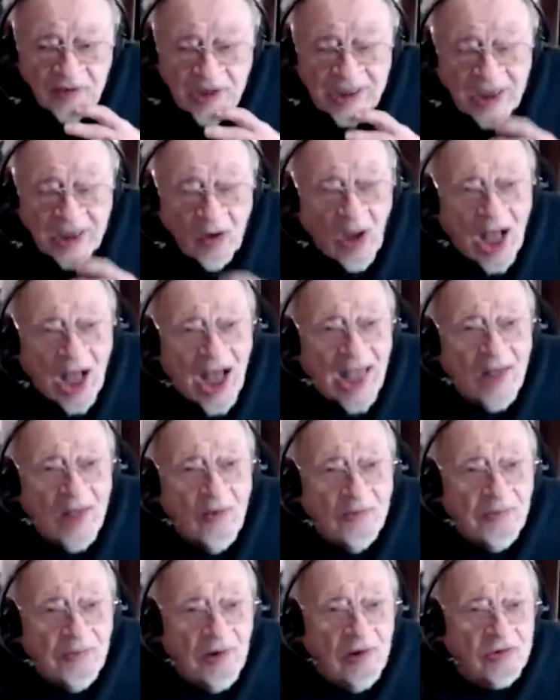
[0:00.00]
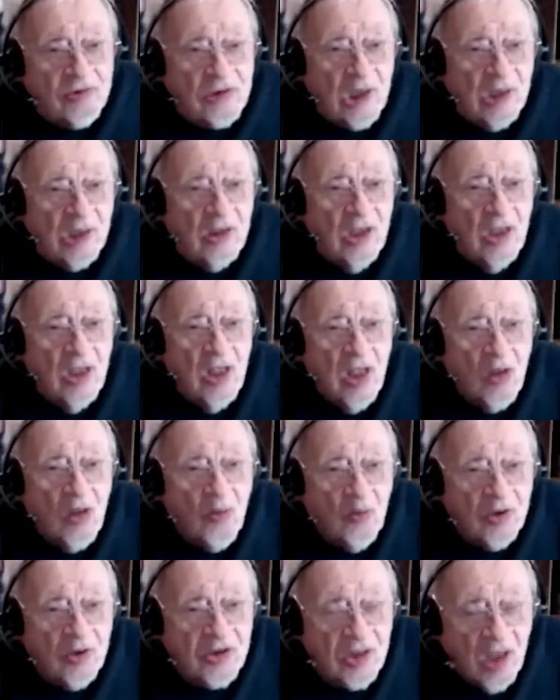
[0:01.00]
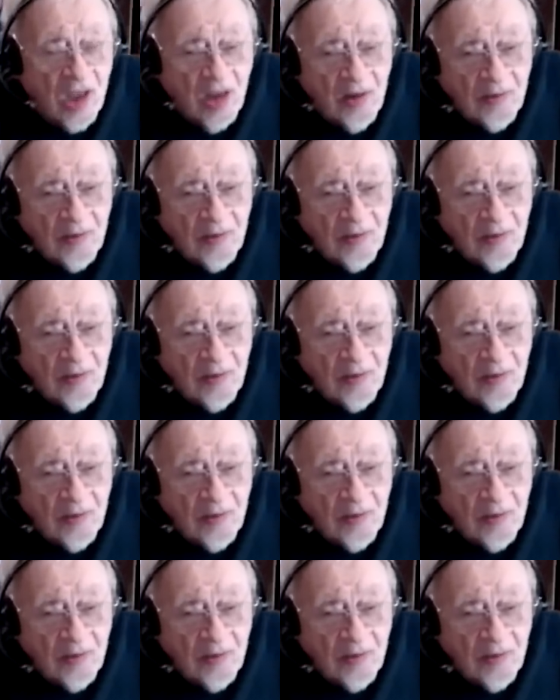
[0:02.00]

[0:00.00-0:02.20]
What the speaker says: And now I personally was